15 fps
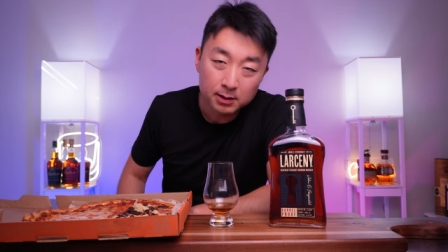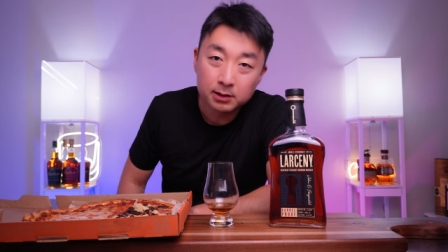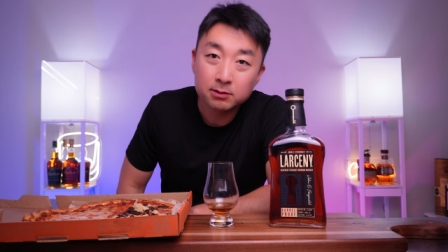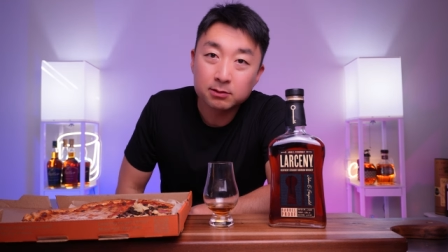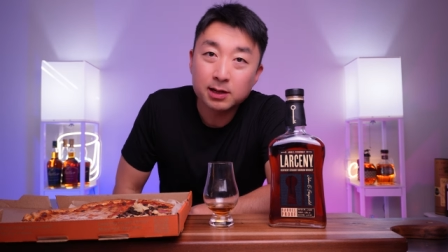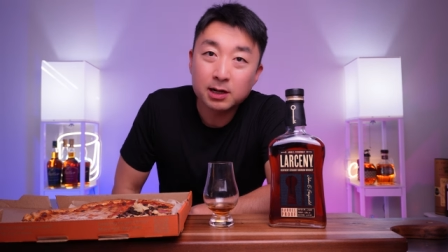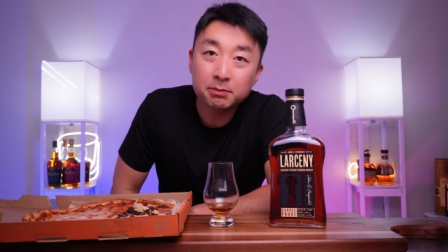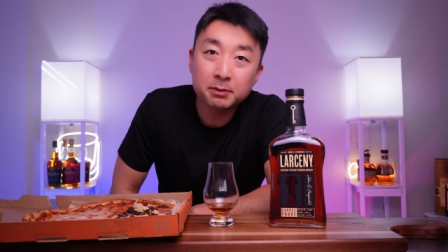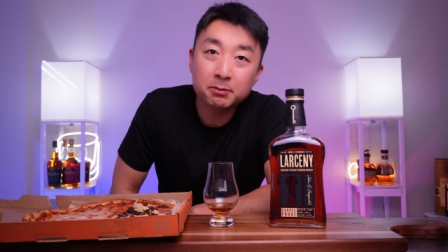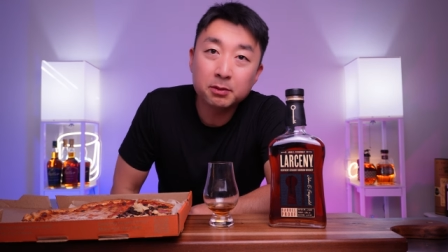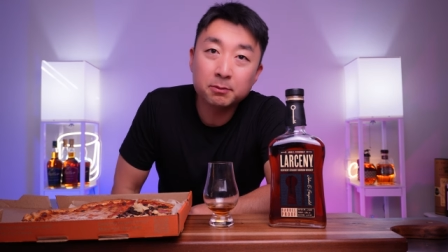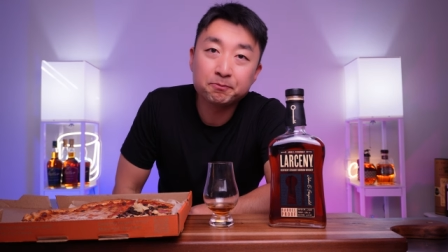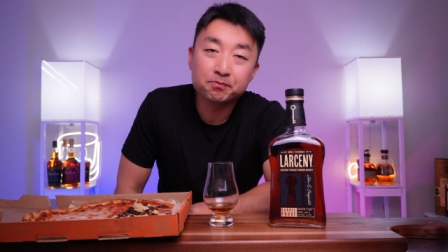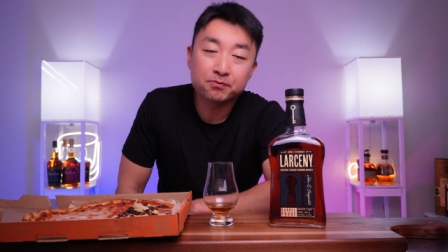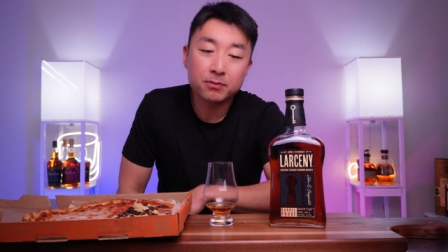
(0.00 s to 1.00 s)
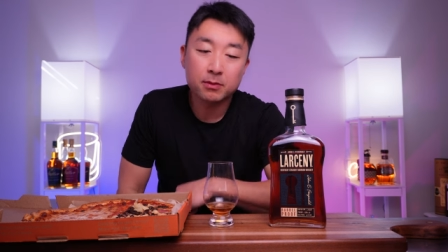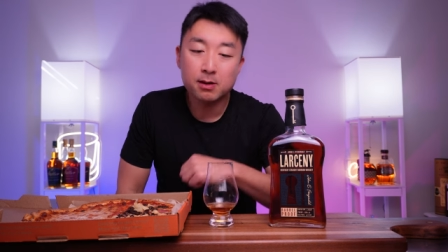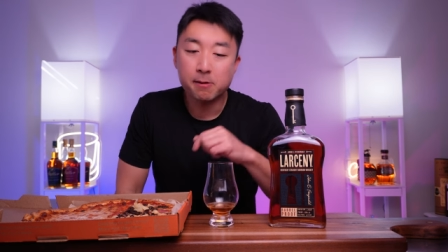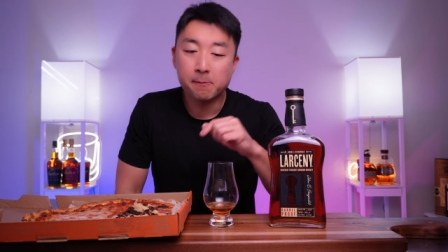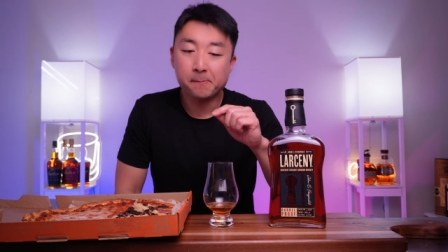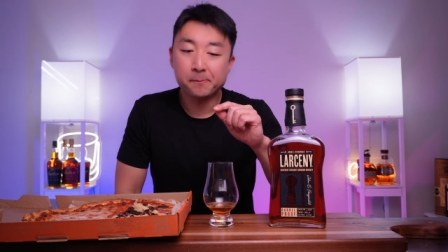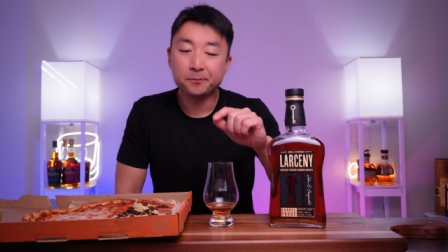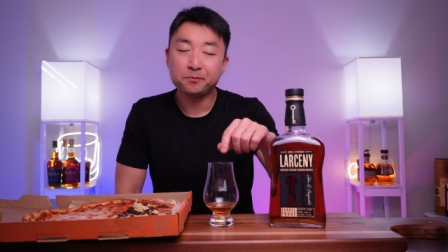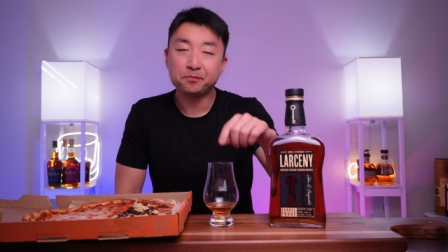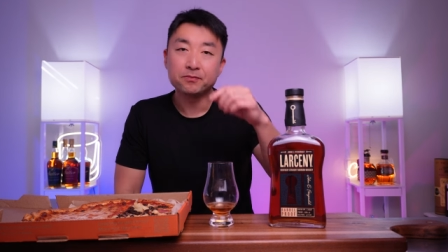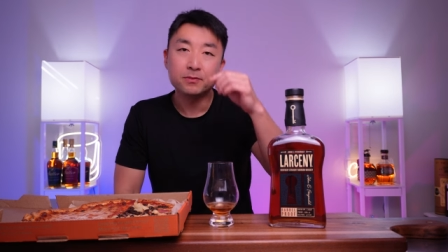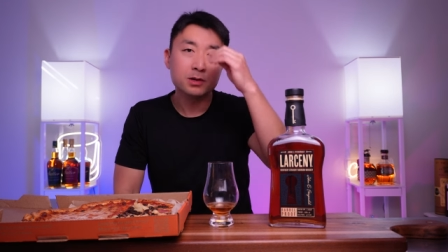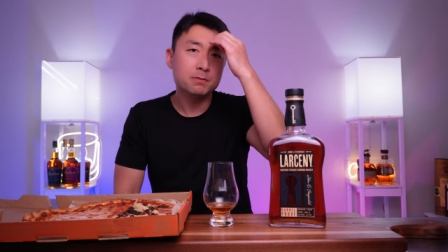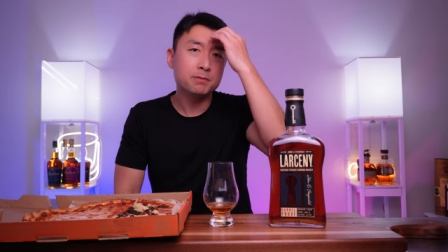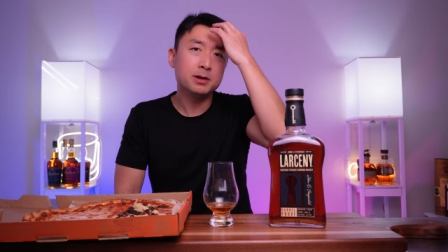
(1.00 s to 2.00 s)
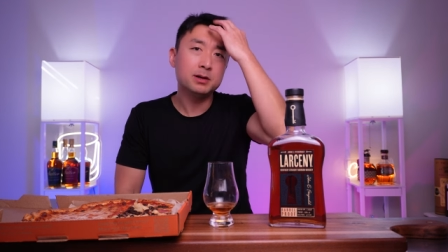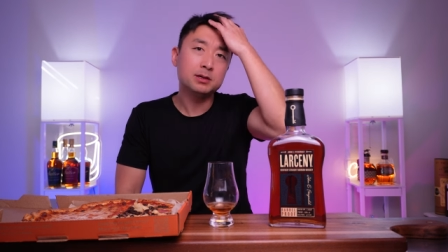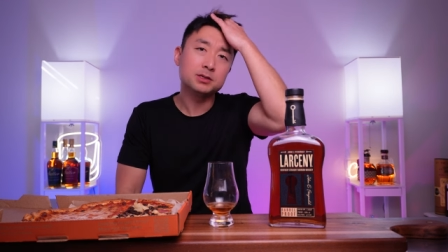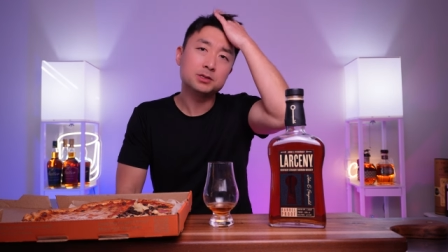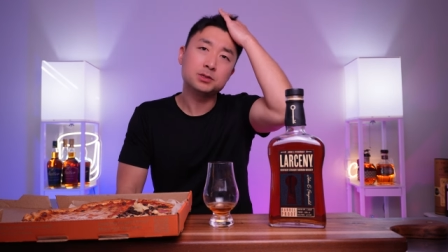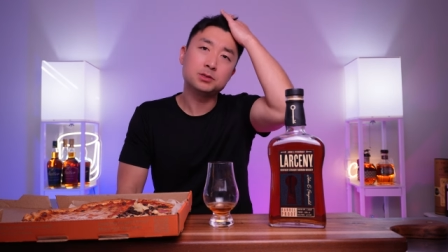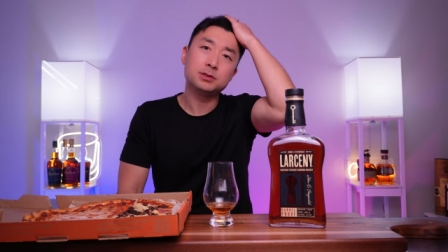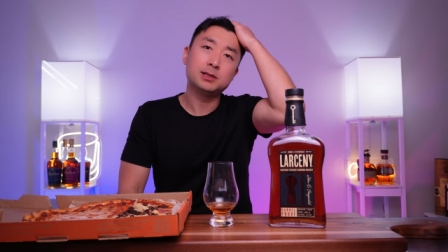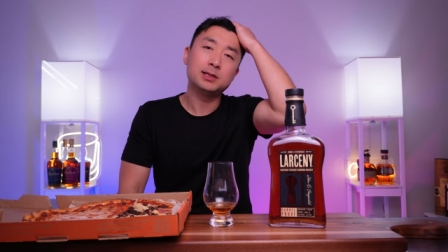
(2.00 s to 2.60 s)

You know, a lot of people compare this to